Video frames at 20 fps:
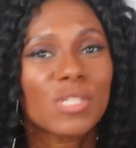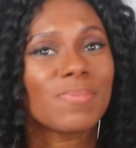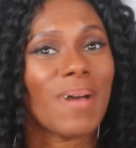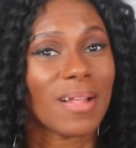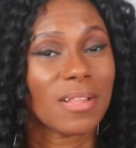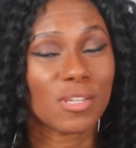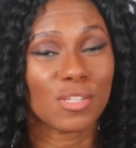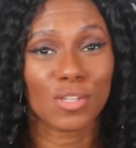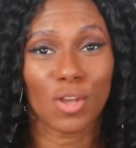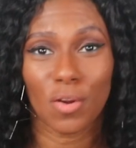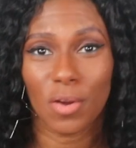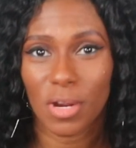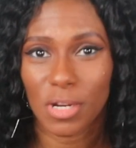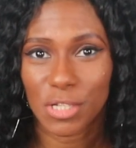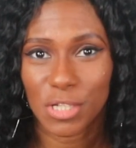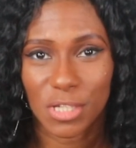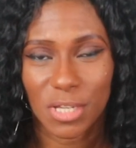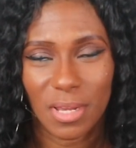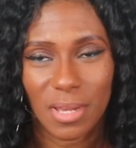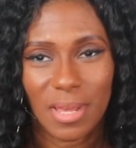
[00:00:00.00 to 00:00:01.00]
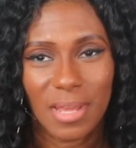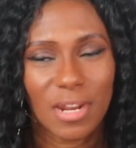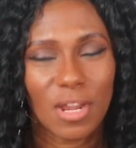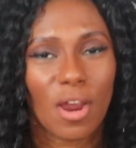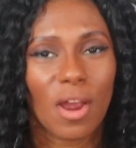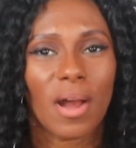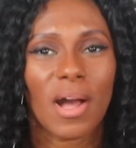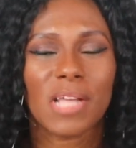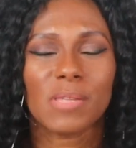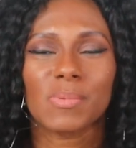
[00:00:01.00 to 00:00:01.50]
about to start her shit. And then
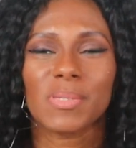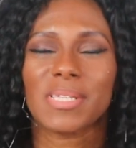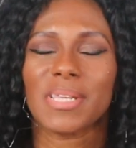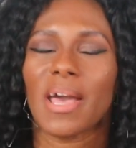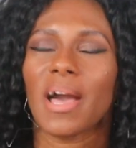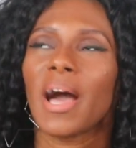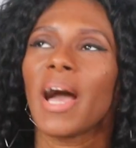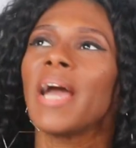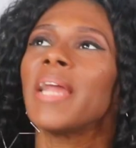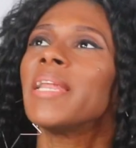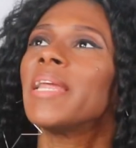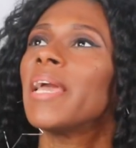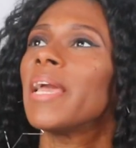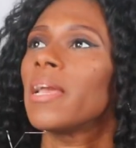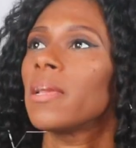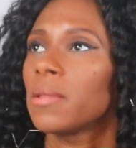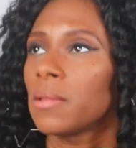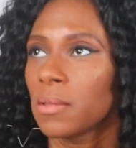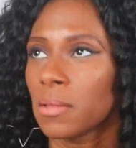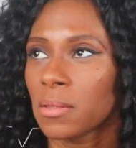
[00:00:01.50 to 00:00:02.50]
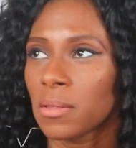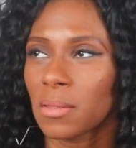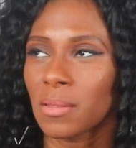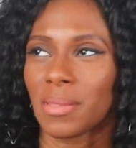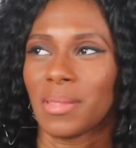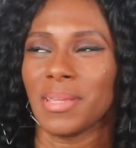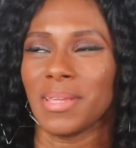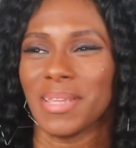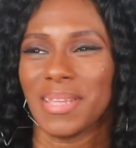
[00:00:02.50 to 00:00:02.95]
her husband said, honey. He